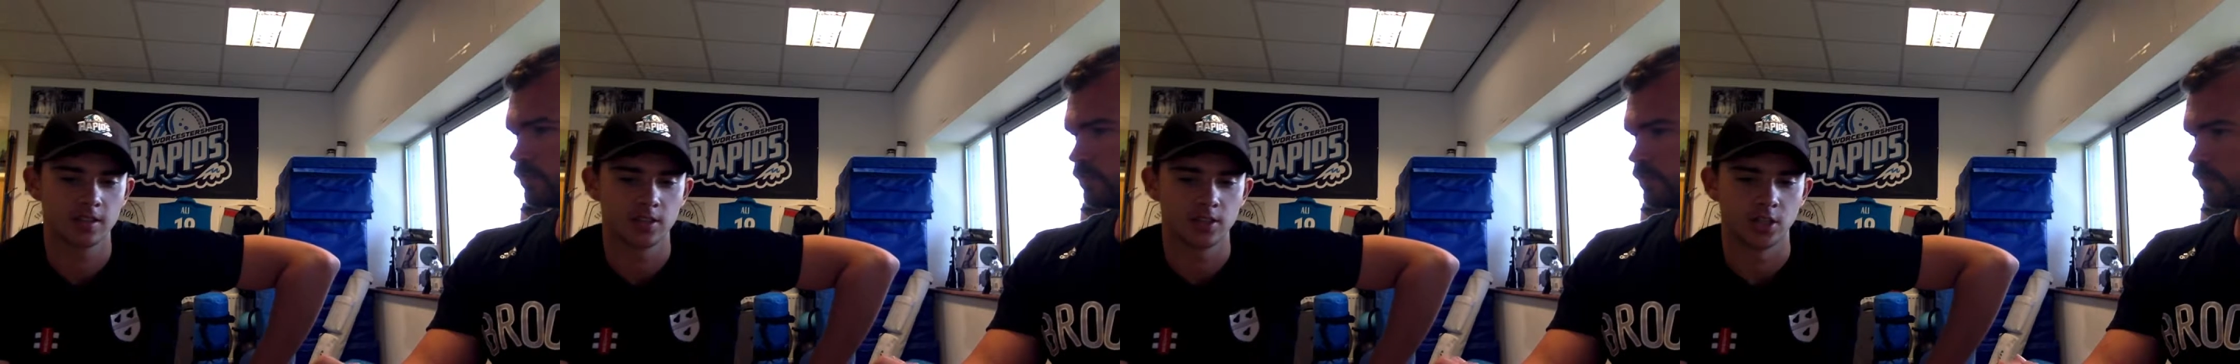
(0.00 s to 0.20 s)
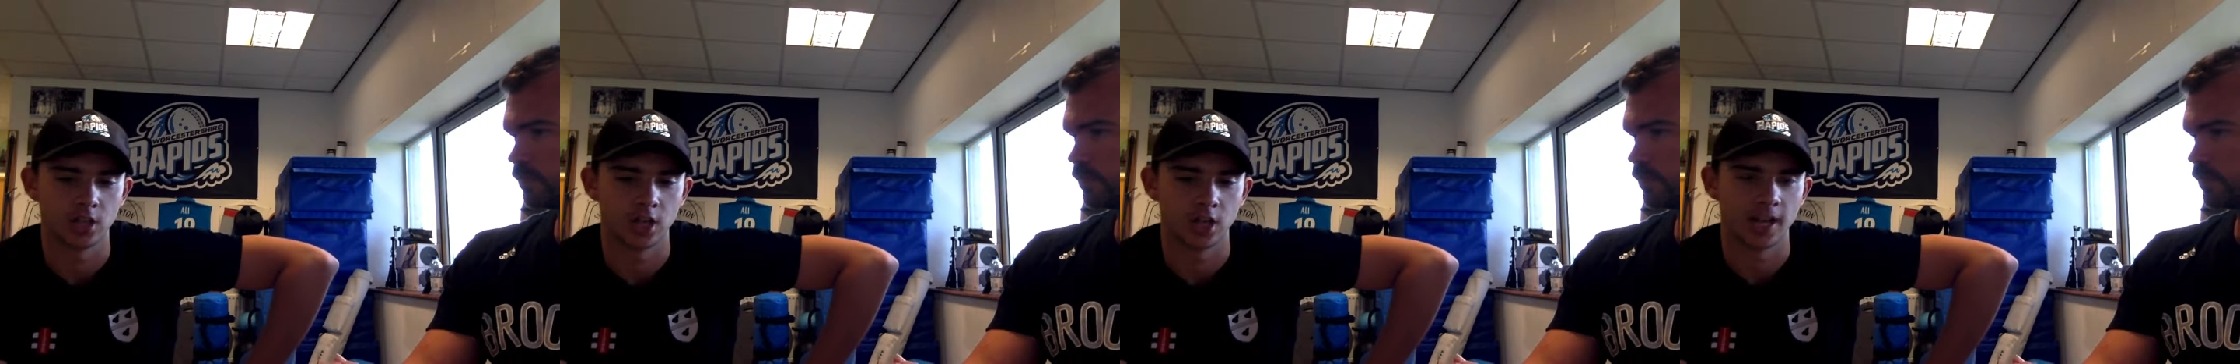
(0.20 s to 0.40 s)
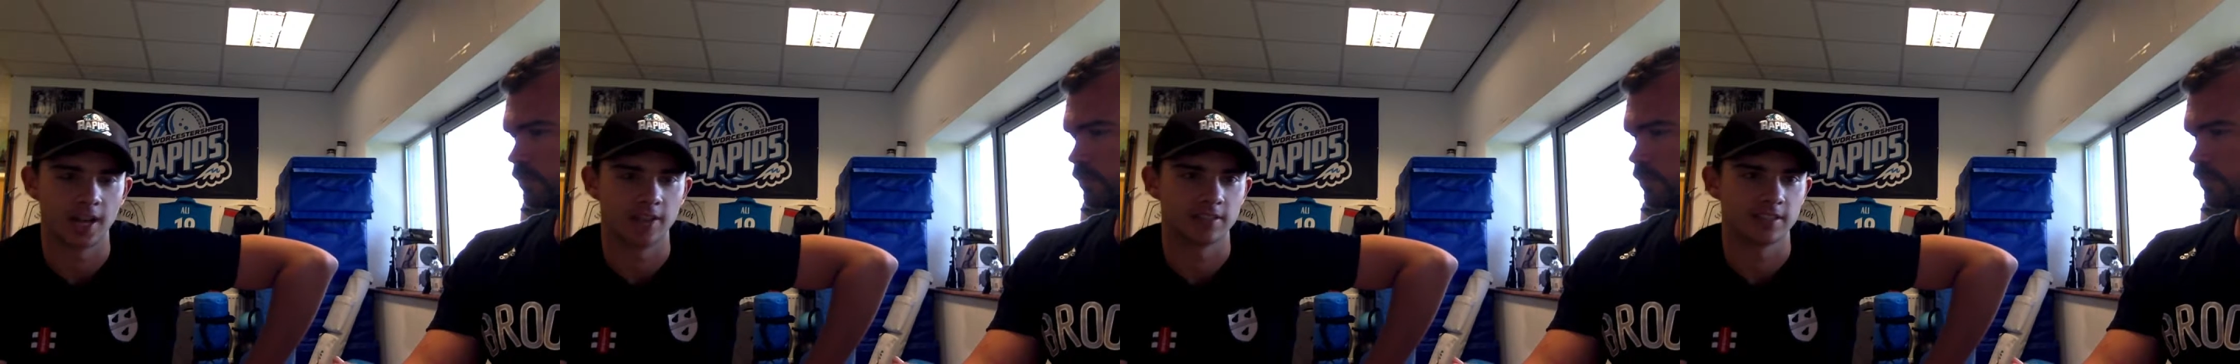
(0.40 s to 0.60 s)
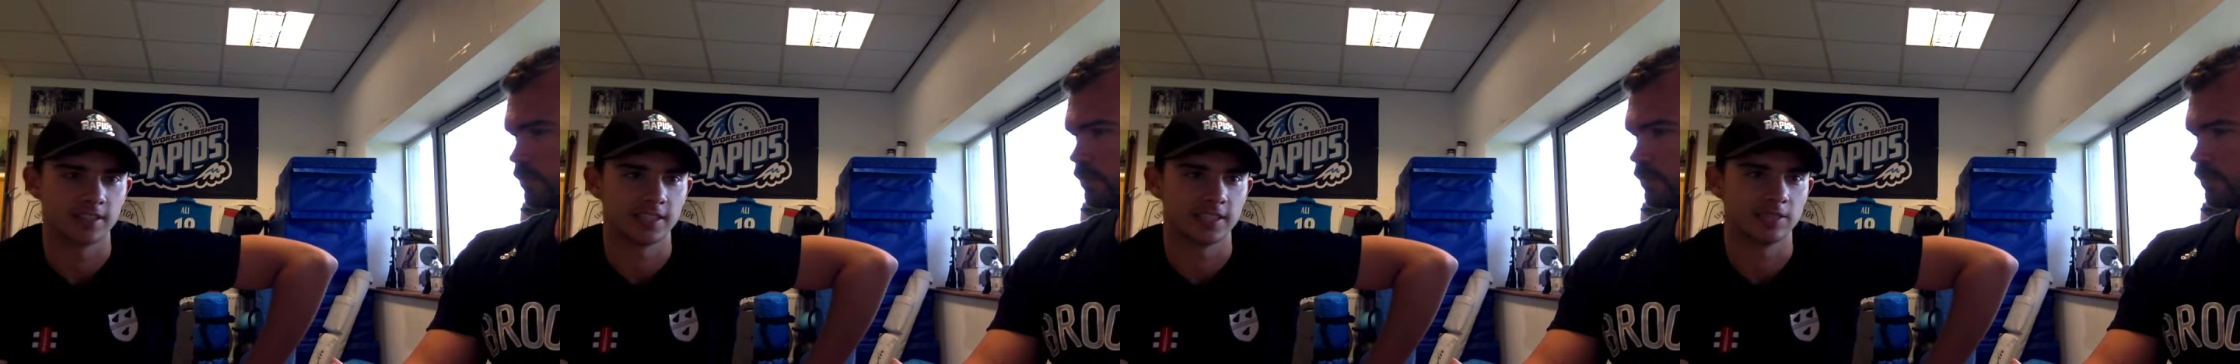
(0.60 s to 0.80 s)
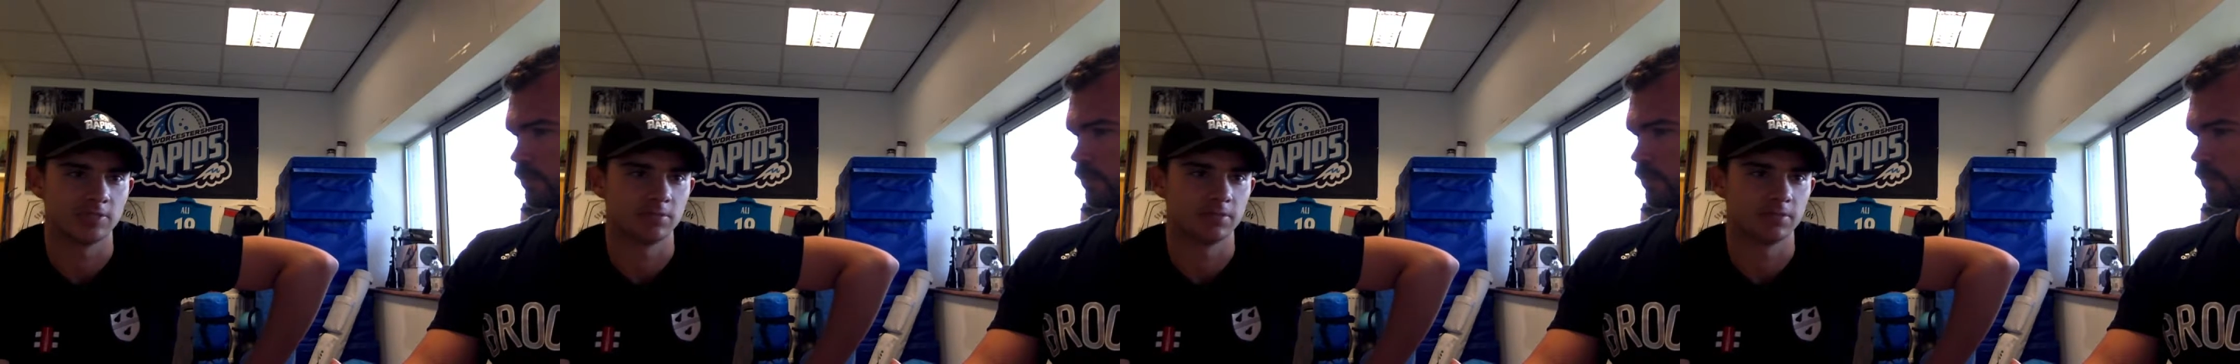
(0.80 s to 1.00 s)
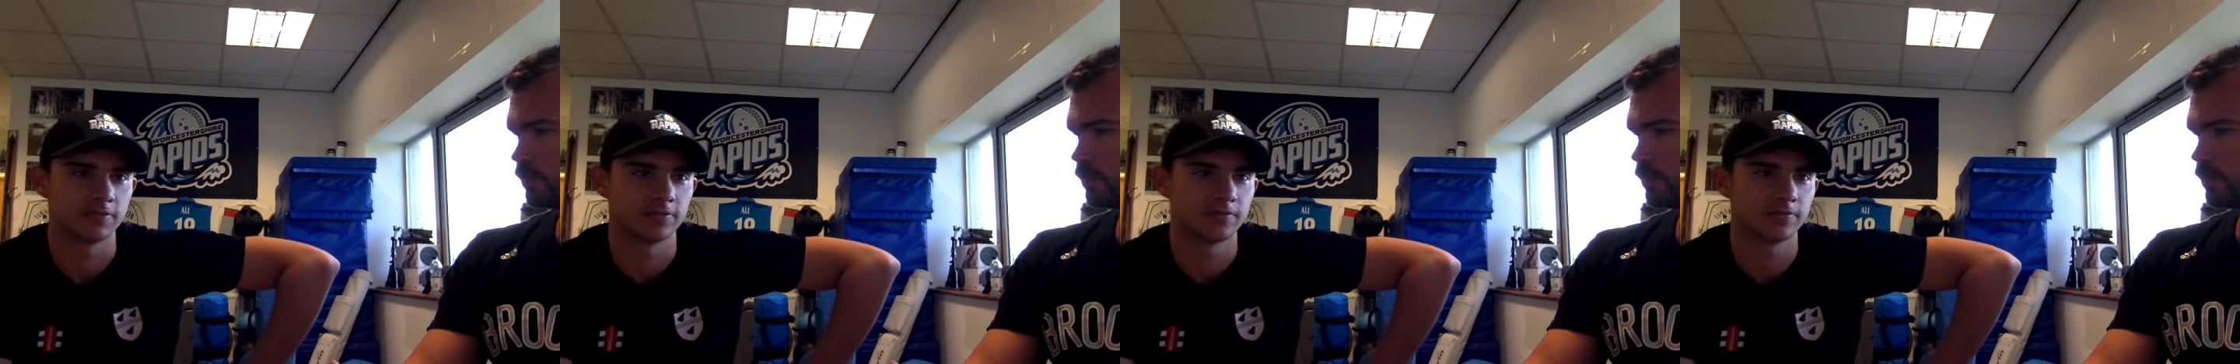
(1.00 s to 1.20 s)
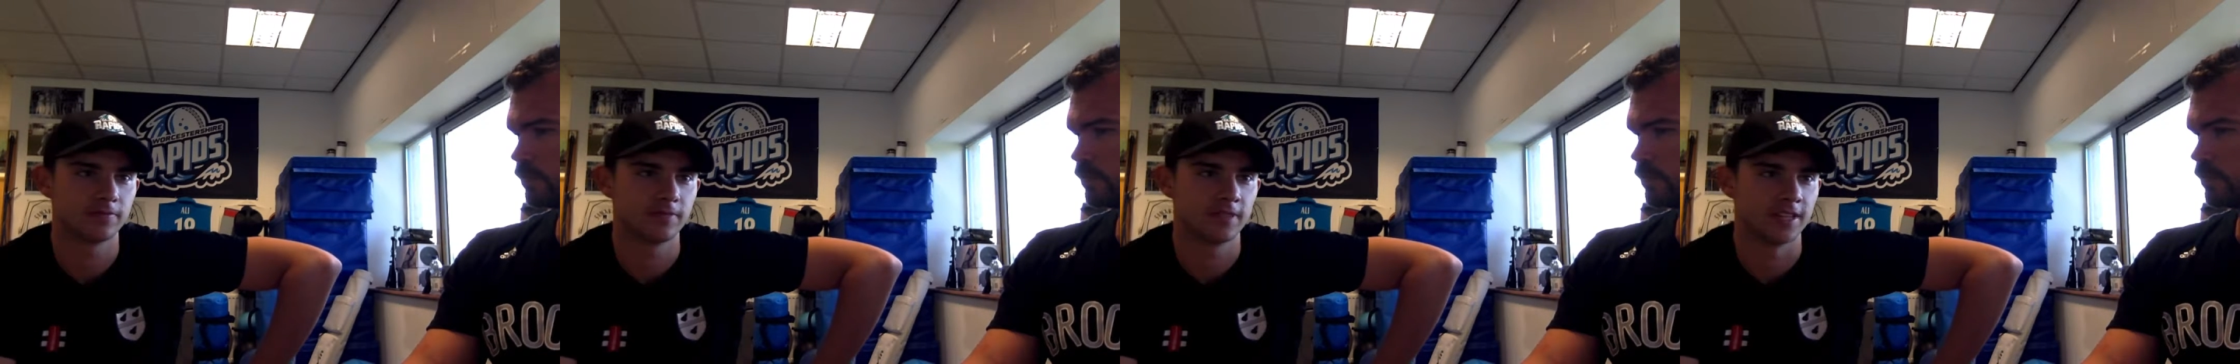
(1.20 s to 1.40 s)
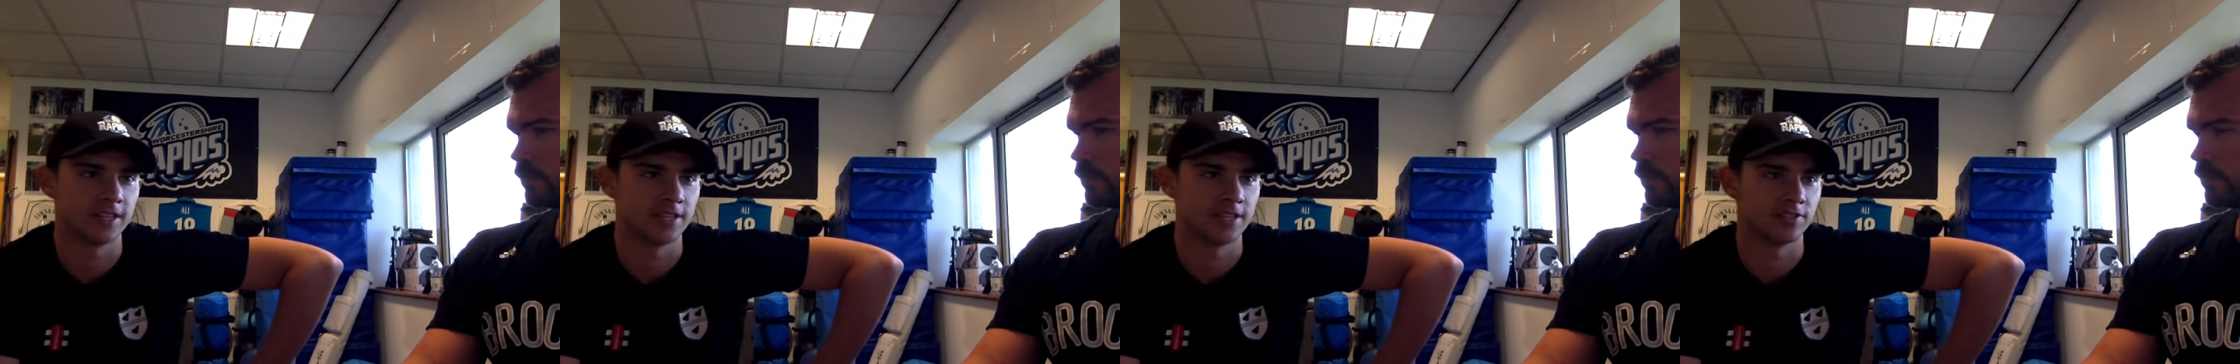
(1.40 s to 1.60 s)
knowing how to deal with
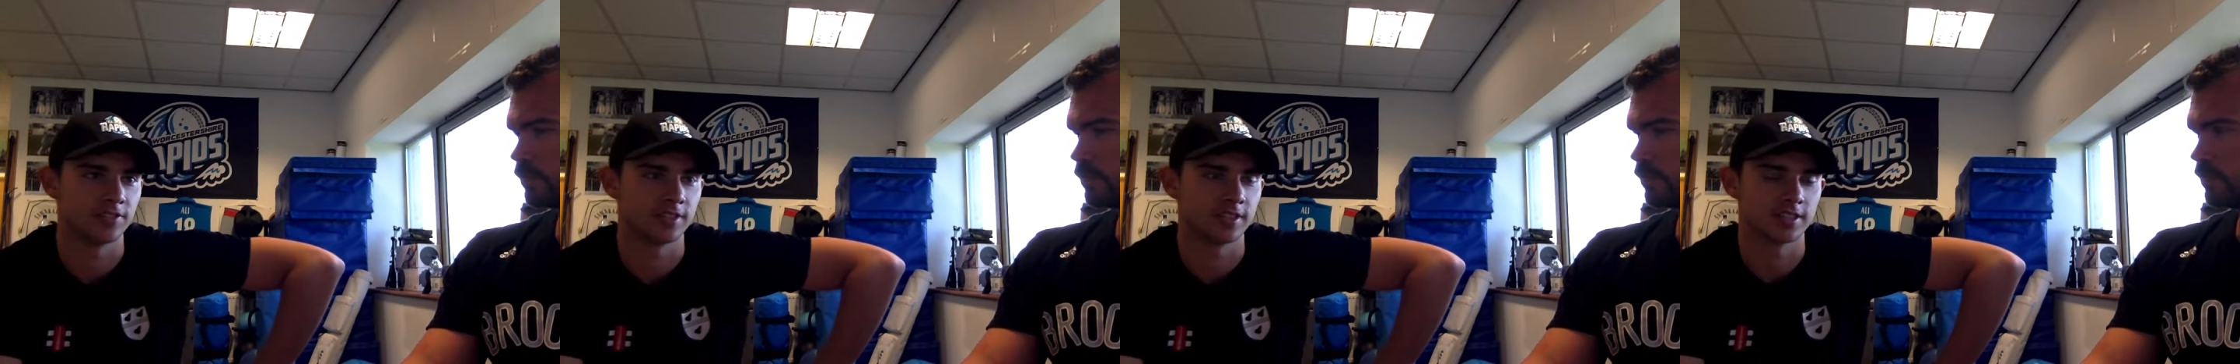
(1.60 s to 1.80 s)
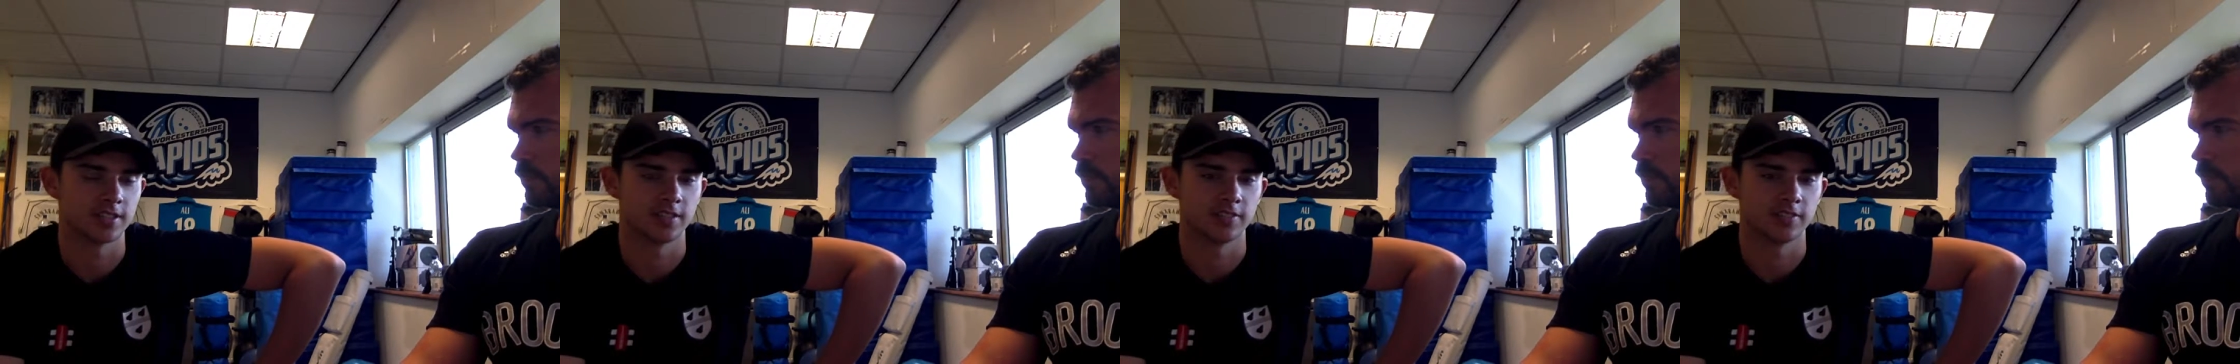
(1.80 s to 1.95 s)
injuries.